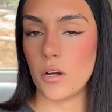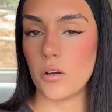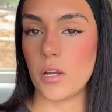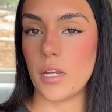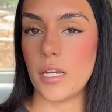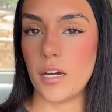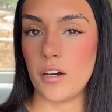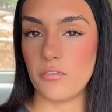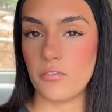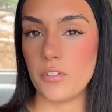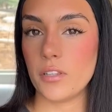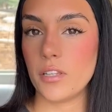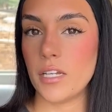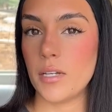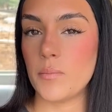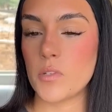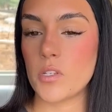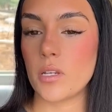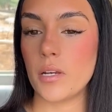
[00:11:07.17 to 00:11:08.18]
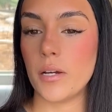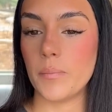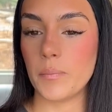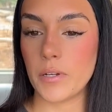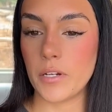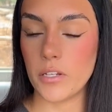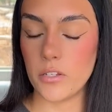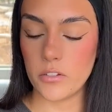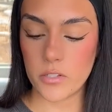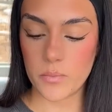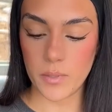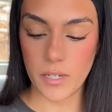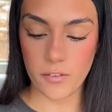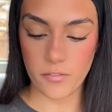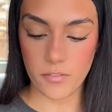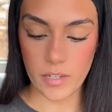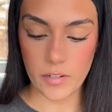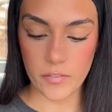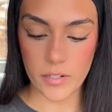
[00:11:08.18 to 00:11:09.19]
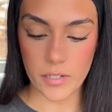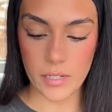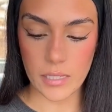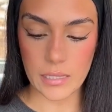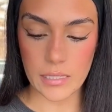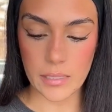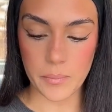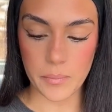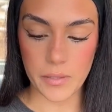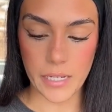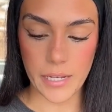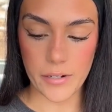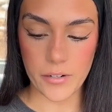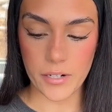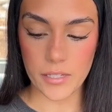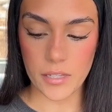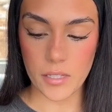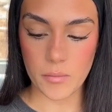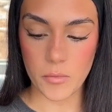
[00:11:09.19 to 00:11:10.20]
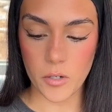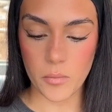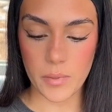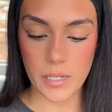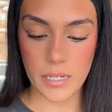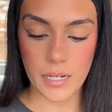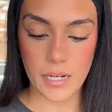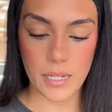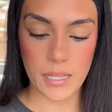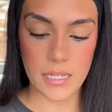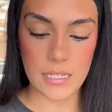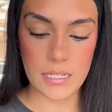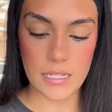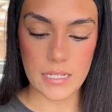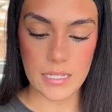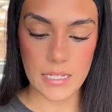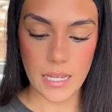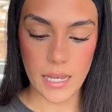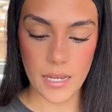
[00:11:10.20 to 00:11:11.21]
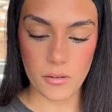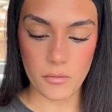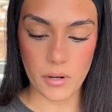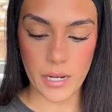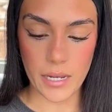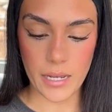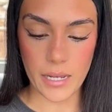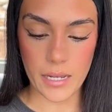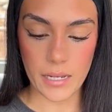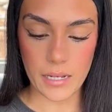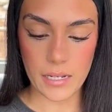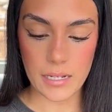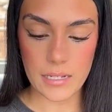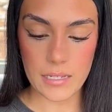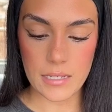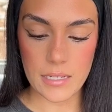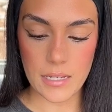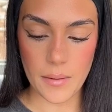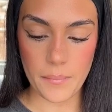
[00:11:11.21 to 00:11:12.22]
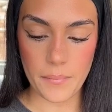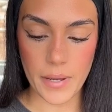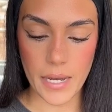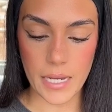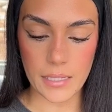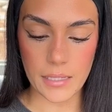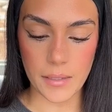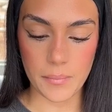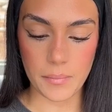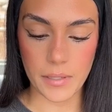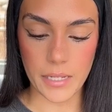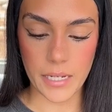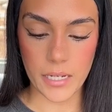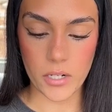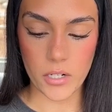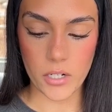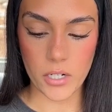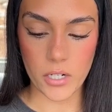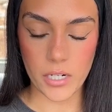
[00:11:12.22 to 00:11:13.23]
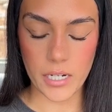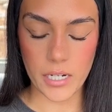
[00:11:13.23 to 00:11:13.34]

Okay, now for lips, I'm going to use my favorite lip liner at the moment. This is the NYX Matte Lip Liner